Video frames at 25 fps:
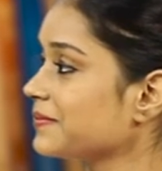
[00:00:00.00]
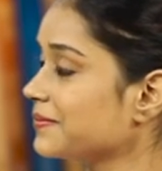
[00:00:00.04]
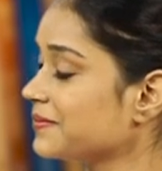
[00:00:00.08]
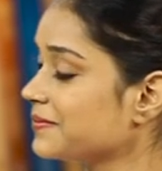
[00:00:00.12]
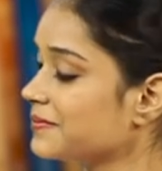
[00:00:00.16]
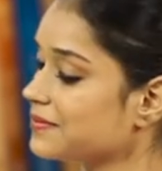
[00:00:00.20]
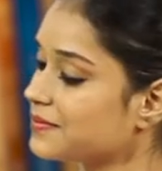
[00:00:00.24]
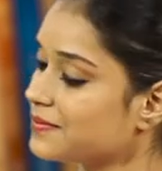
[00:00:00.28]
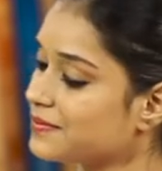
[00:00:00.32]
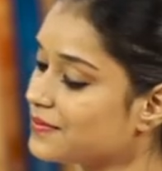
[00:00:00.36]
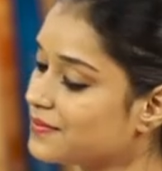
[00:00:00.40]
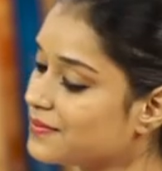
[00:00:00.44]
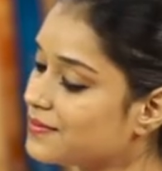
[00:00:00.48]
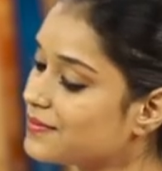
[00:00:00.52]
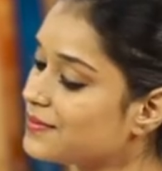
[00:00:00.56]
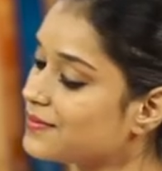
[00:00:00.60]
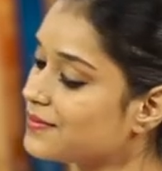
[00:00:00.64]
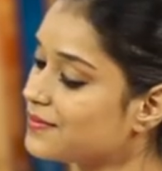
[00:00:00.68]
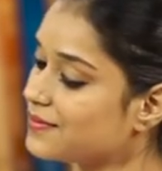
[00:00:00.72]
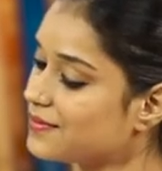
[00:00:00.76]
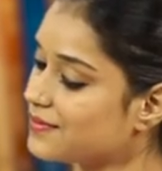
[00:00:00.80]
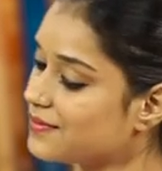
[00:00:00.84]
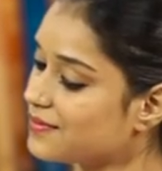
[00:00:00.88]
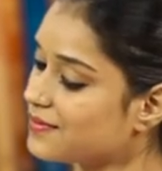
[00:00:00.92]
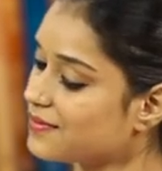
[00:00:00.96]

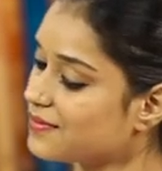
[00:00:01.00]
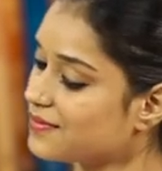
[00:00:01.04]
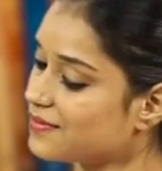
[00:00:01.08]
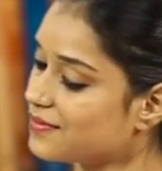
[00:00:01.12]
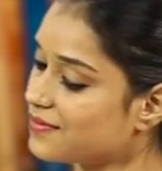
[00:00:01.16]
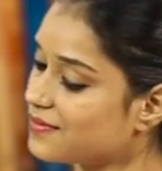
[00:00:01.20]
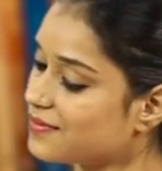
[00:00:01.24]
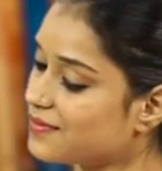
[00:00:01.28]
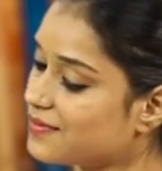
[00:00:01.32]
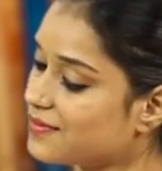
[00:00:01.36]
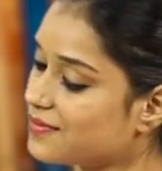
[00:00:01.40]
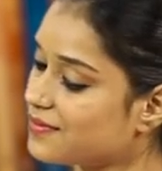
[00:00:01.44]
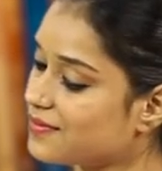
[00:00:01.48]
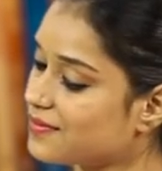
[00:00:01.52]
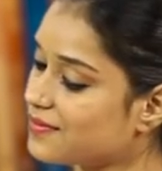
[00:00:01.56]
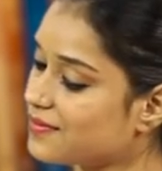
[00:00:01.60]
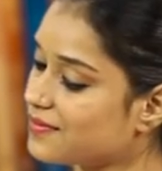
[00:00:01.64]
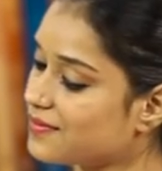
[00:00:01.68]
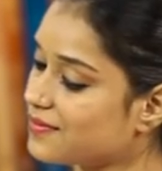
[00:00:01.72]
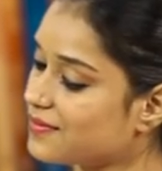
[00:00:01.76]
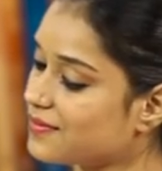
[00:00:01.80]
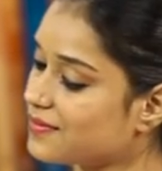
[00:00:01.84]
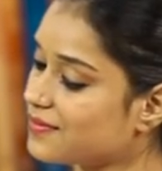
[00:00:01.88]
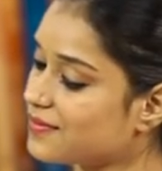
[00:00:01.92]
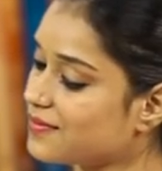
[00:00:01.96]

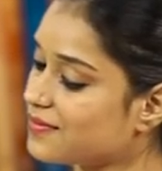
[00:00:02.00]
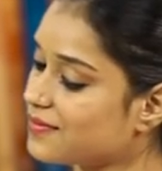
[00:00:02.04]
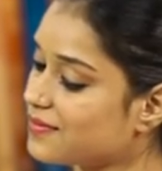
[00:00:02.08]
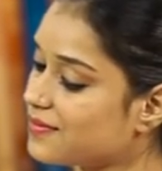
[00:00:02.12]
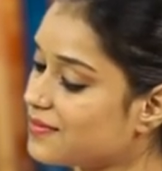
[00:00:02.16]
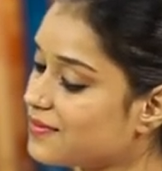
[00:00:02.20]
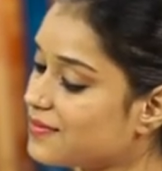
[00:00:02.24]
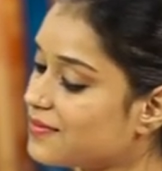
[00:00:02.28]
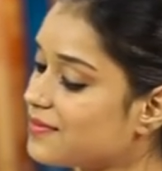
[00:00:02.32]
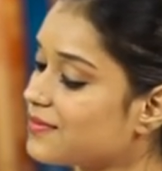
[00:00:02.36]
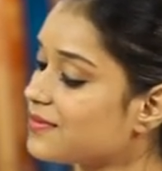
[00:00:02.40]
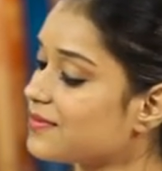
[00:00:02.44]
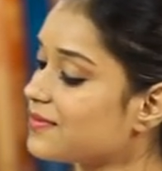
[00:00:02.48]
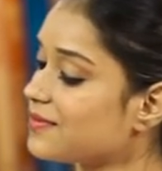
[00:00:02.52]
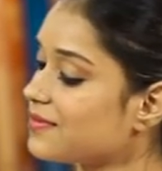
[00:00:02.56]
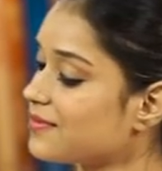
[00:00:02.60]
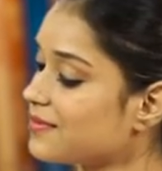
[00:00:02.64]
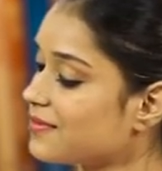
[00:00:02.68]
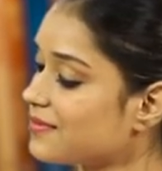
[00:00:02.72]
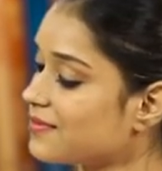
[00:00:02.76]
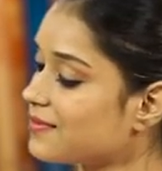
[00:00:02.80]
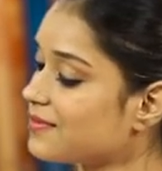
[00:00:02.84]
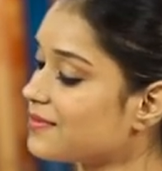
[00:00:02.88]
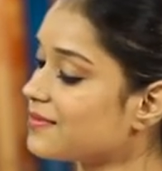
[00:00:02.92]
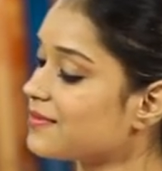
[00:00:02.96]

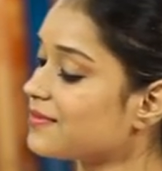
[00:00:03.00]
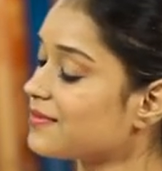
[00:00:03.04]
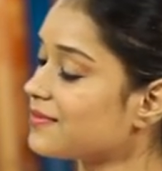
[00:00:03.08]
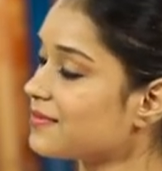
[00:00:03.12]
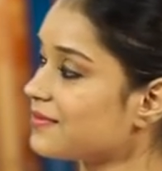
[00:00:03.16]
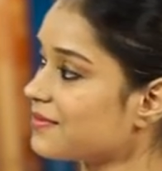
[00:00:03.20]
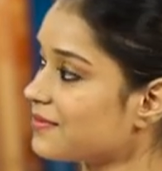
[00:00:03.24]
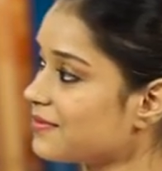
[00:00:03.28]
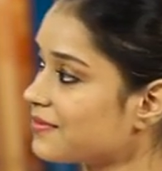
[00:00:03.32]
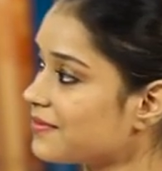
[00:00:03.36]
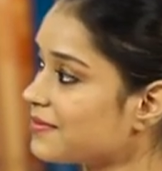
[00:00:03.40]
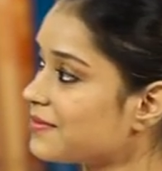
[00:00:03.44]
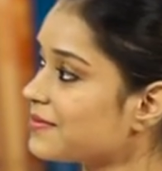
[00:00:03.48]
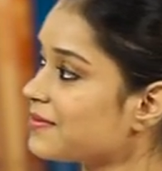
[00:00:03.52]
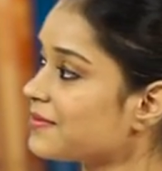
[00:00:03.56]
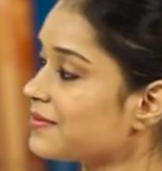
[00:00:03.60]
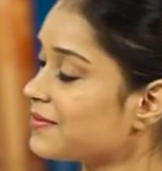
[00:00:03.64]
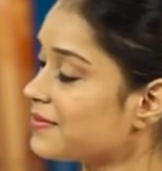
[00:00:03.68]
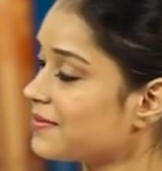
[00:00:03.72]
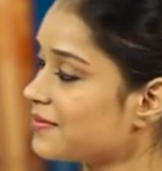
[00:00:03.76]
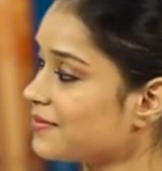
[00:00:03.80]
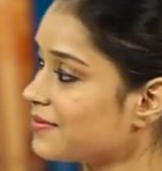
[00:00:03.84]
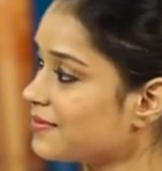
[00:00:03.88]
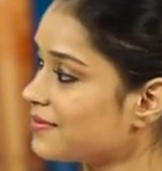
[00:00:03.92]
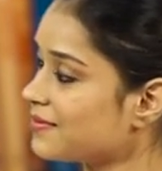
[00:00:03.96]

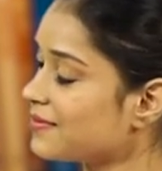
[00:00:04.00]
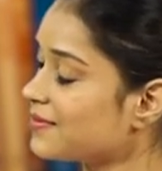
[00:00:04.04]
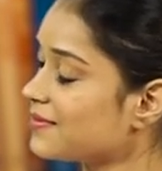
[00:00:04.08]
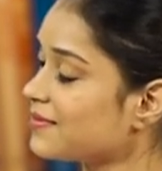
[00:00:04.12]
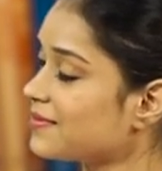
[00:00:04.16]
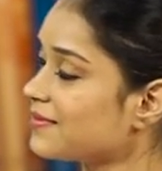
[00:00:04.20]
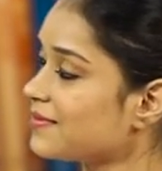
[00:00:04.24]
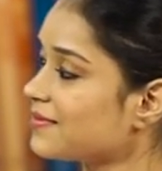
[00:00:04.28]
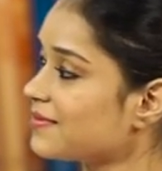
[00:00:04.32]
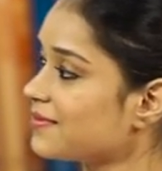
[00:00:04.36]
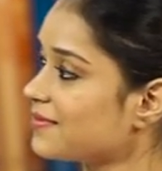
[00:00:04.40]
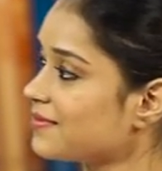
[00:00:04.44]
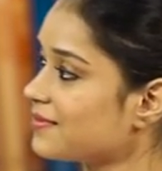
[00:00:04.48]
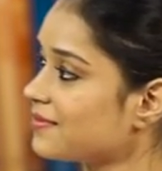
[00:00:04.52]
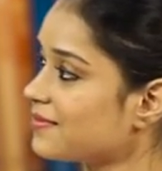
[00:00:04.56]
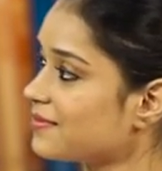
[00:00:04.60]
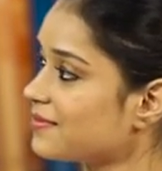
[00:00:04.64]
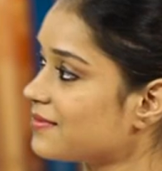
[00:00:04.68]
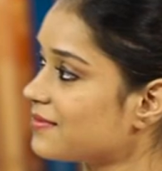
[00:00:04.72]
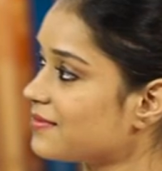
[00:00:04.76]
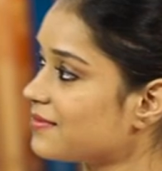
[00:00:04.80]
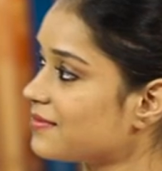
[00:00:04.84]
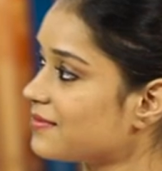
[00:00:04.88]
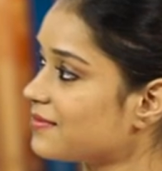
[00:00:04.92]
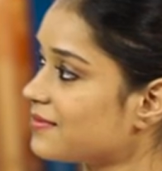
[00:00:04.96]

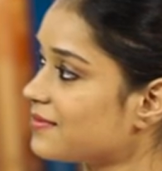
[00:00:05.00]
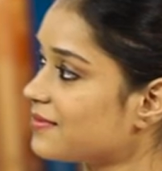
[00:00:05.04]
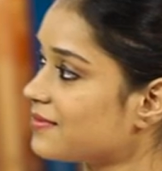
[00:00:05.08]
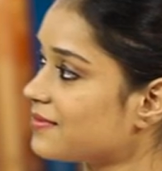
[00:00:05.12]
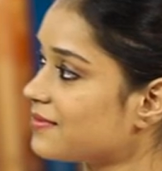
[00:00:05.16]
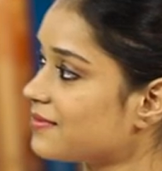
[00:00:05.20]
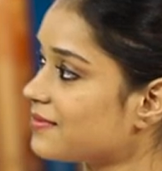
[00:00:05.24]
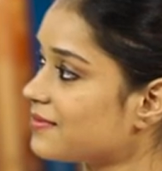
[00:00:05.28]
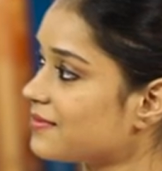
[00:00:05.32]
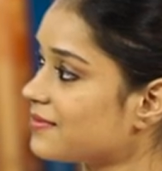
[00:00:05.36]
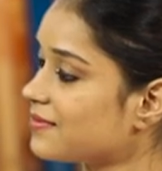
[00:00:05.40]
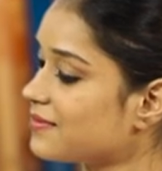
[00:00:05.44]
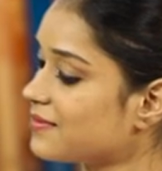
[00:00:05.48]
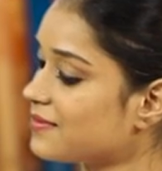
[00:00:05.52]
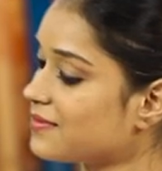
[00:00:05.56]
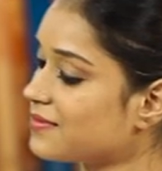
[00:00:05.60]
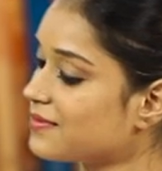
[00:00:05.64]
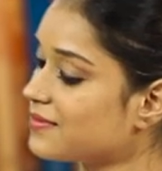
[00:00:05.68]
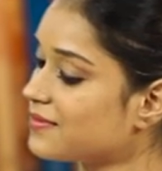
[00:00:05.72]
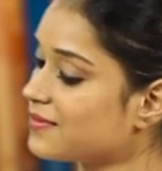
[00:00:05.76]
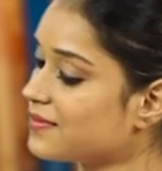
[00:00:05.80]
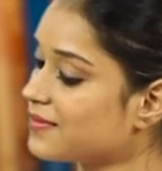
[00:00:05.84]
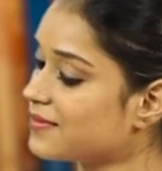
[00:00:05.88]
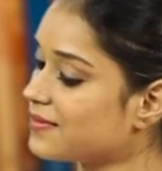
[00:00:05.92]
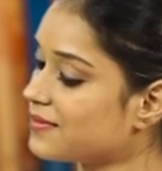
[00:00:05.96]

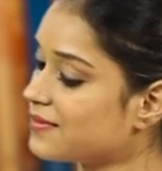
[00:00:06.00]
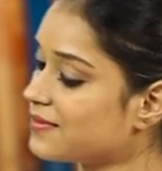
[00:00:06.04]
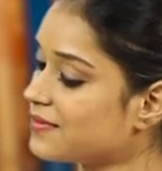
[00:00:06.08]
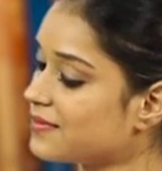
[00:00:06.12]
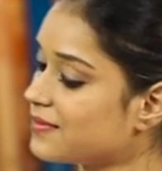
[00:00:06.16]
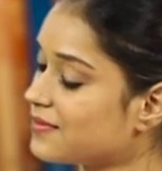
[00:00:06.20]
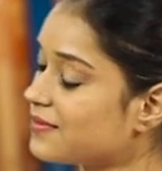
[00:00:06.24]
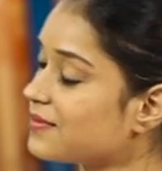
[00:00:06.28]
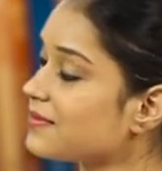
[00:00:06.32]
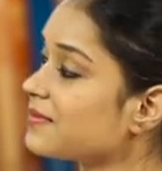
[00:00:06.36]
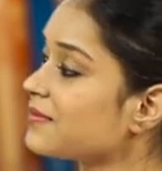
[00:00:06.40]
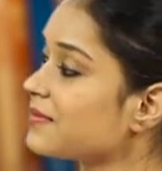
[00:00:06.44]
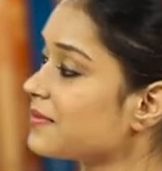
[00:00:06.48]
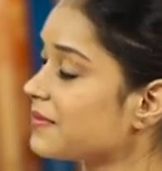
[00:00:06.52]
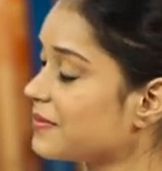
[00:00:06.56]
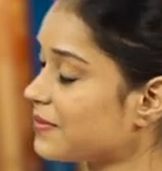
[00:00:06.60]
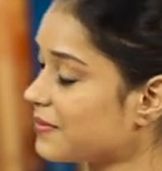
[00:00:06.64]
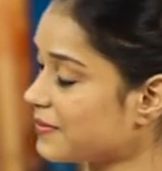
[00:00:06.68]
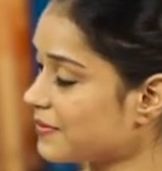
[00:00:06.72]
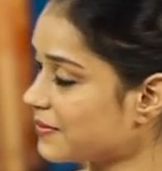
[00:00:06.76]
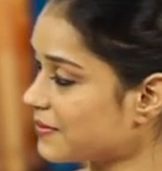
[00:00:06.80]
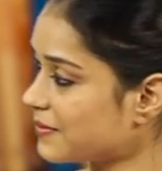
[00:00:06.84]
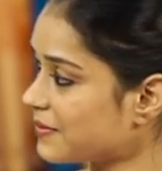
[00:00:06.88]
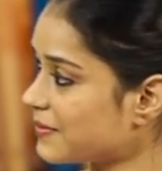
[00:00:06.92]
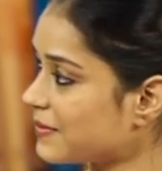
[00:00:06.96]

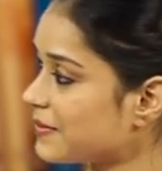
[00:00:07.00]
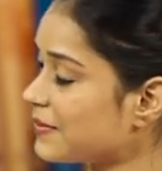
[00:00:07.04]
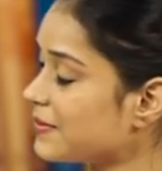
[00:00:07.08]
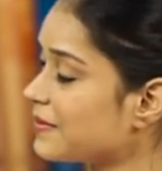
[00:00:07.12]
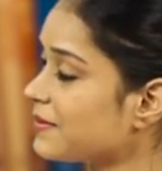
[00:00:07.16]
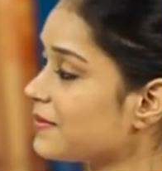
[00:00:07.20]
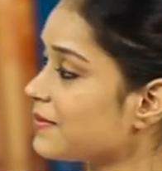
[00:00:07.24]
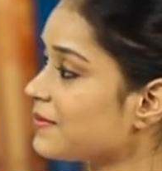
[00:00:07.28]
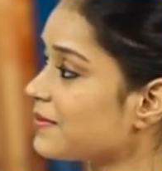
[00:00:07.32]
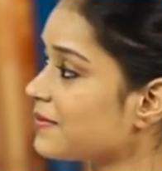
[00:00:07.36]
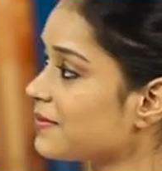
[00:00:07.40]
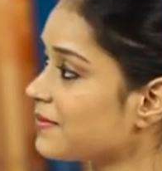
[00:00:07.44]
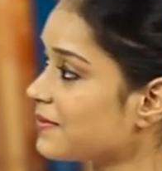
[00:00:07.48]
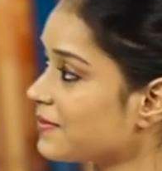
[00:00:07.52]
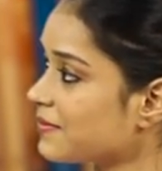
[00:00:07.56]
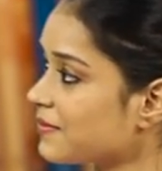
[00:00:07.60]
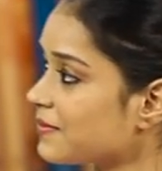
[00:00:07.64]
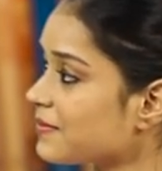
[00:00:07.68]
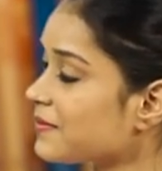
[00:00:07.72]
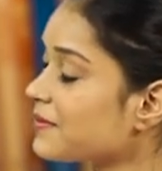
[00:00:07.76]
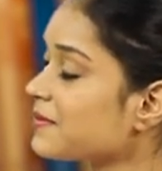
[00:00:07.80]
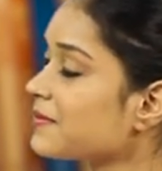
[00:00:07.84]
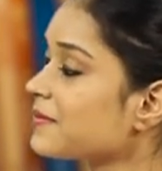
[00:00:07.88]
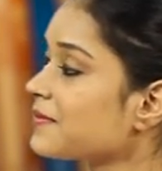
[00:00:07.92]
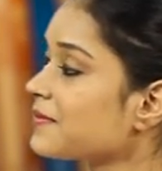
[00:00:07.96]
[no speech]